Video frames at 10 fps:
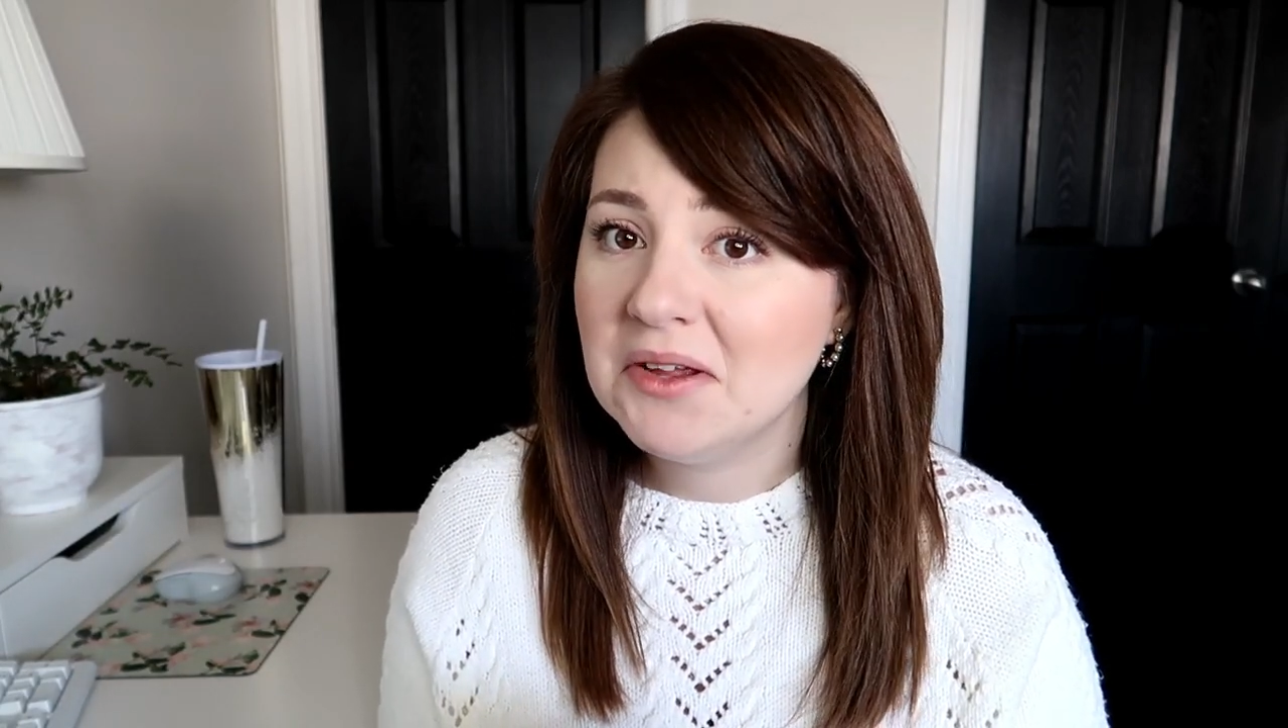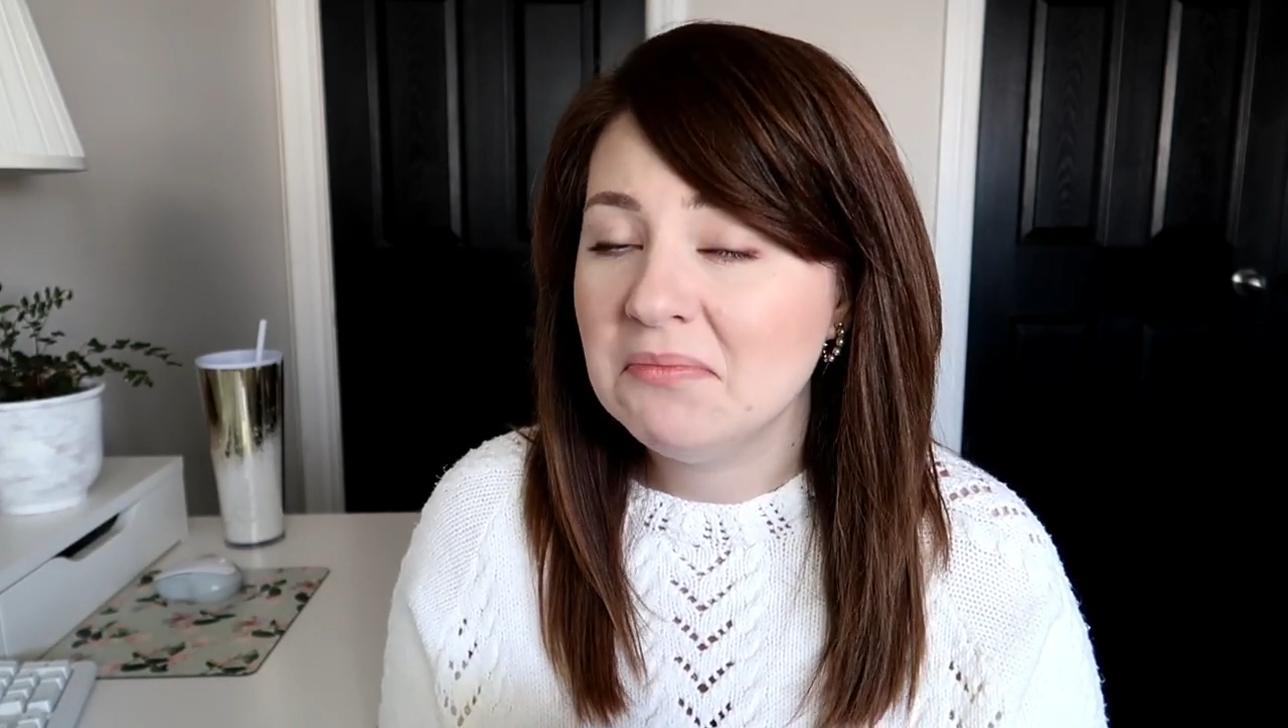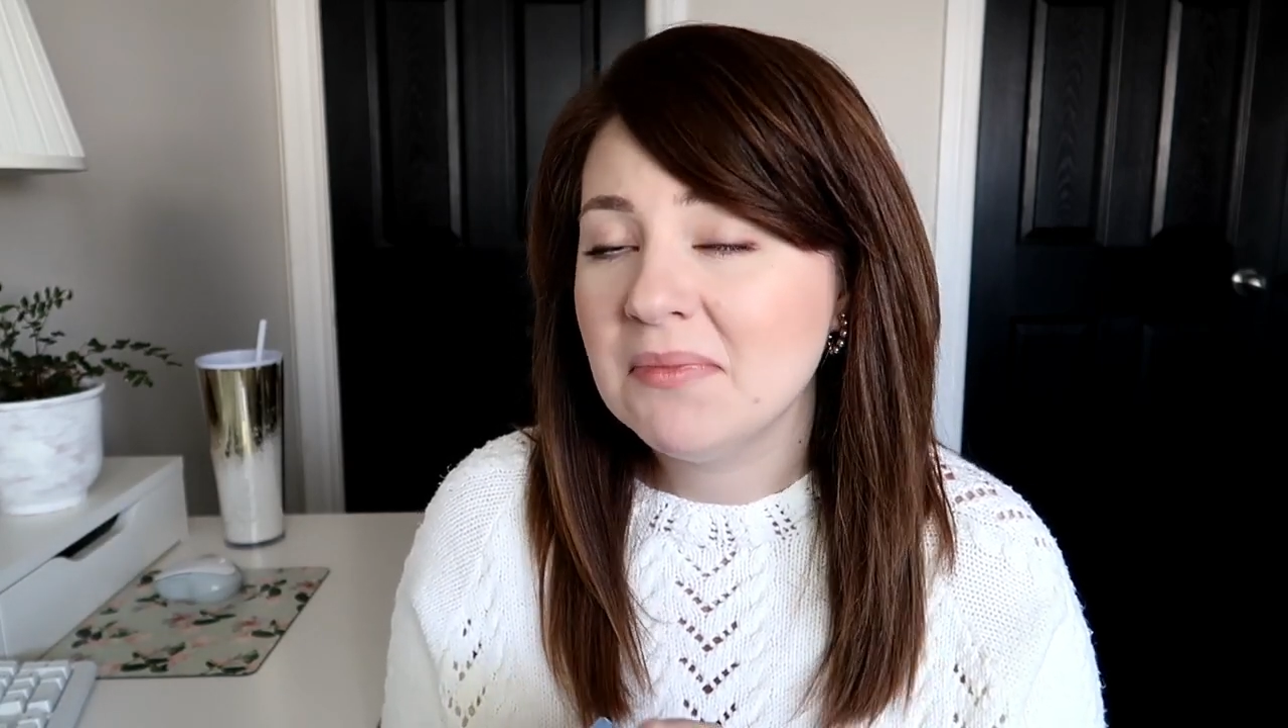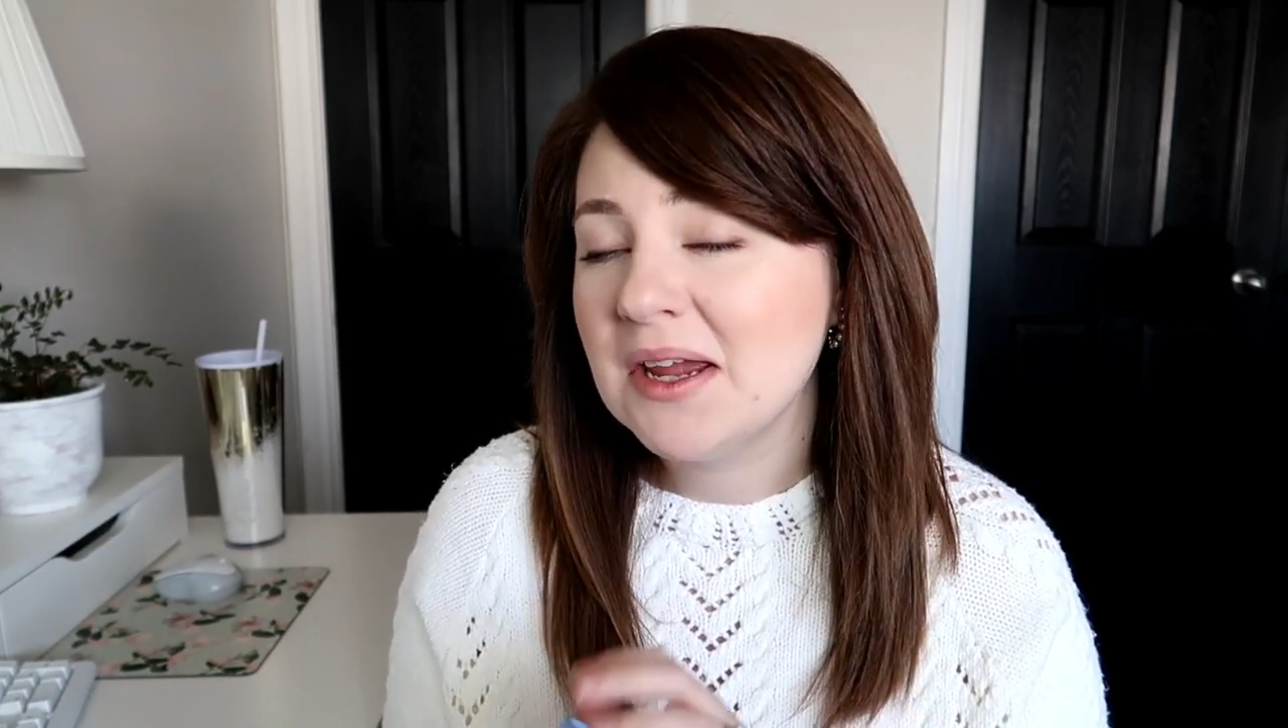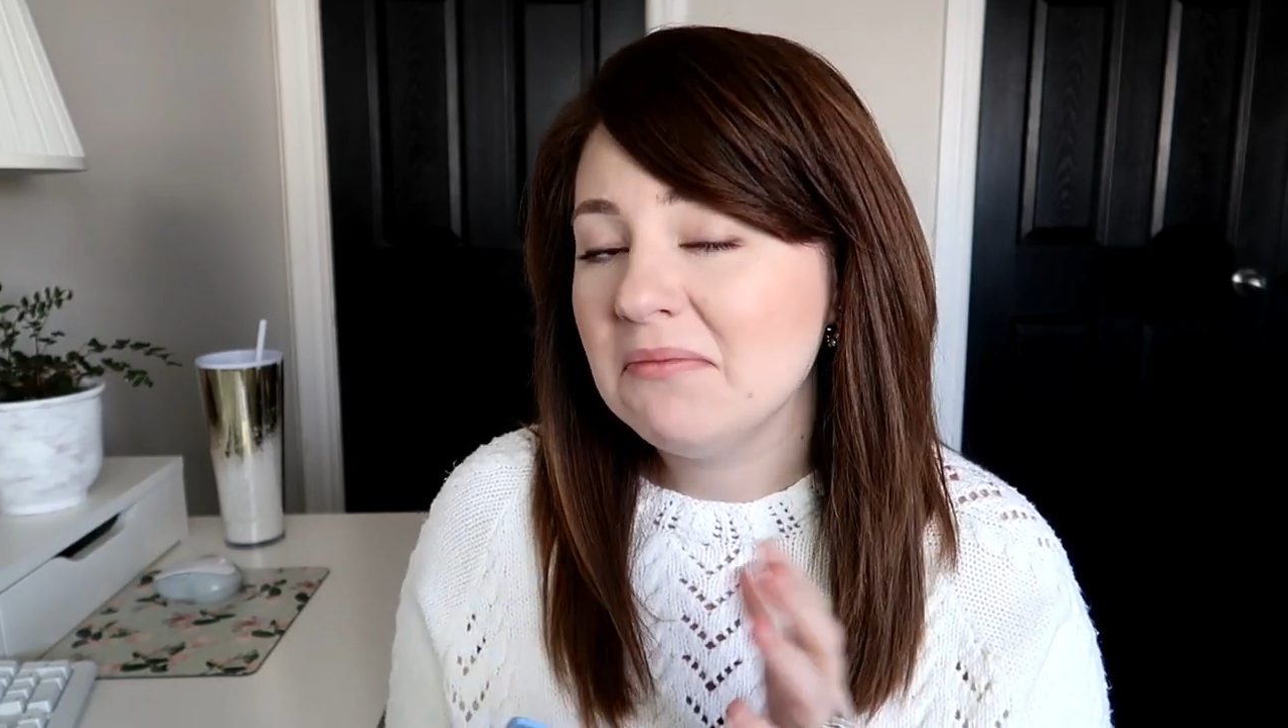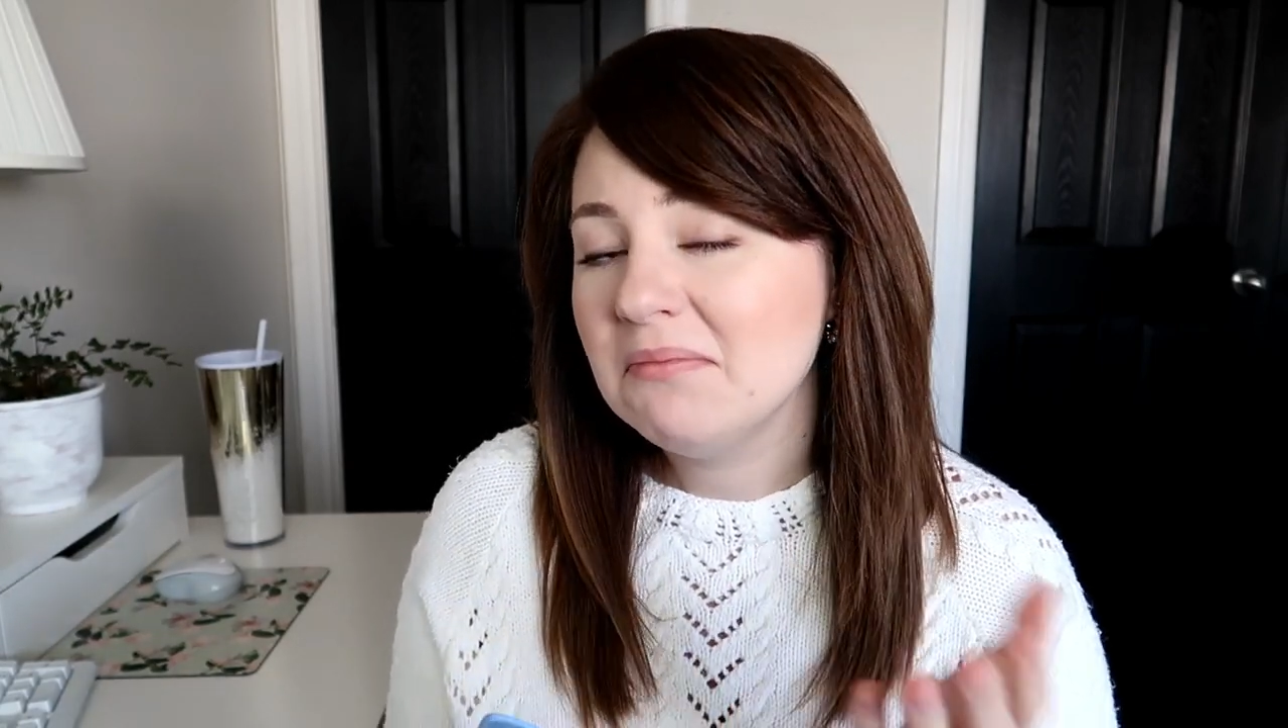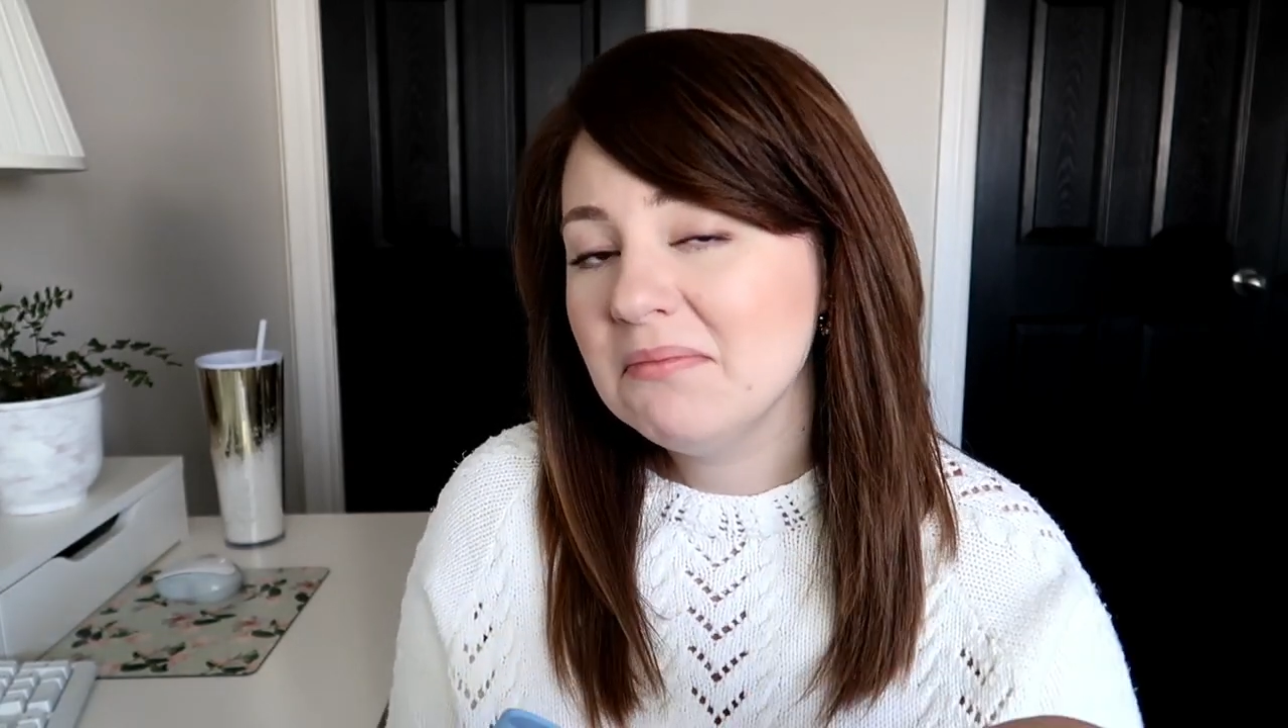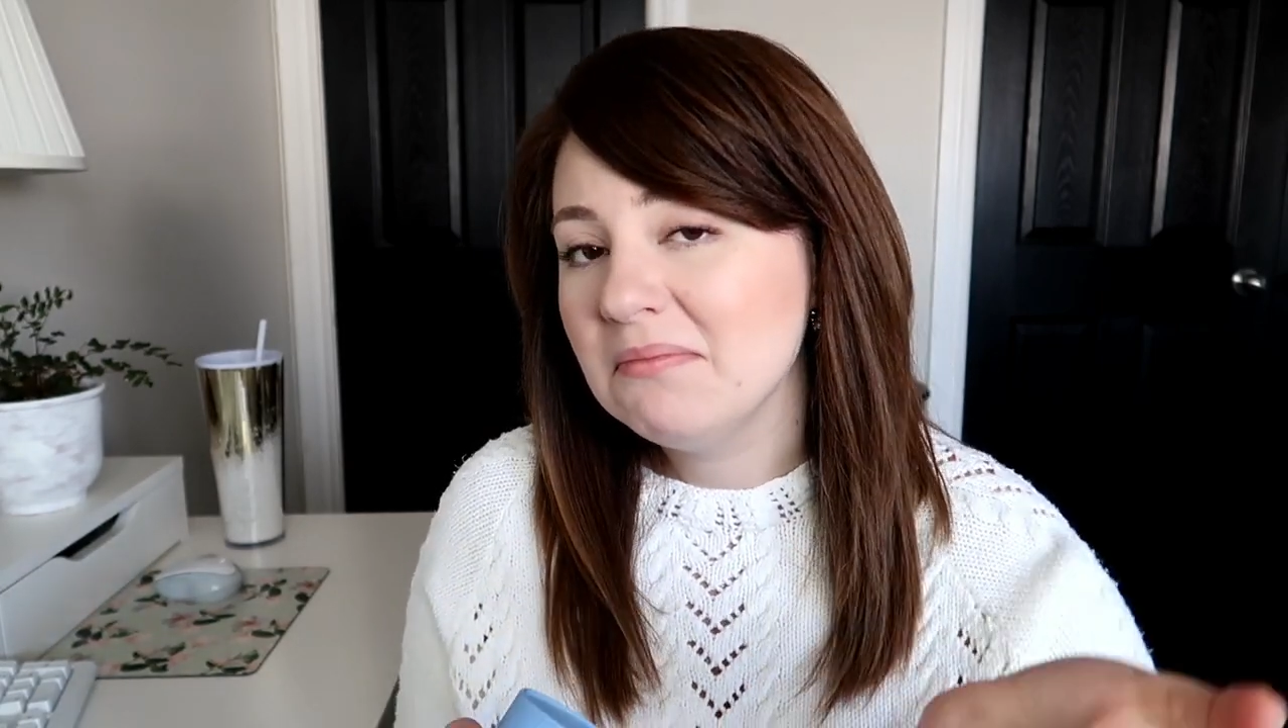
it might